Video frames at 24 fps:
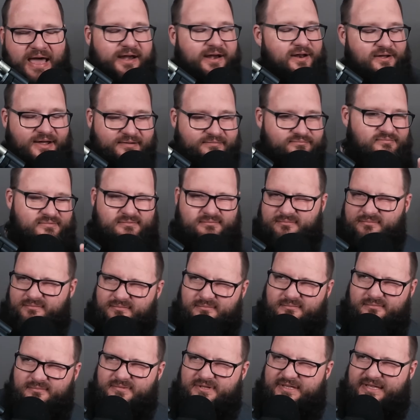is
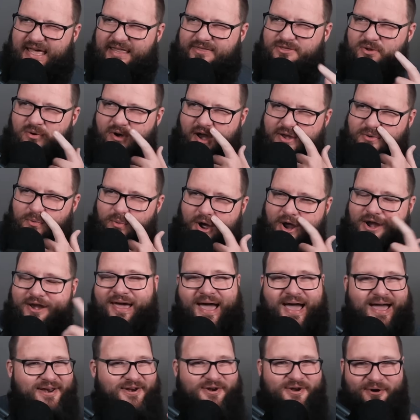that the right
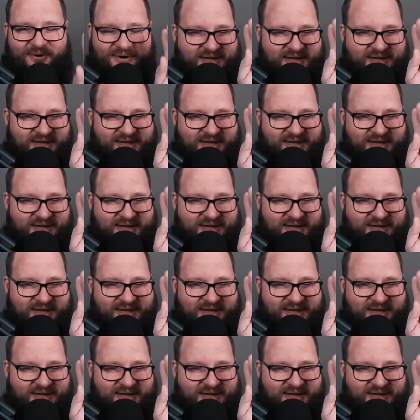word? I don't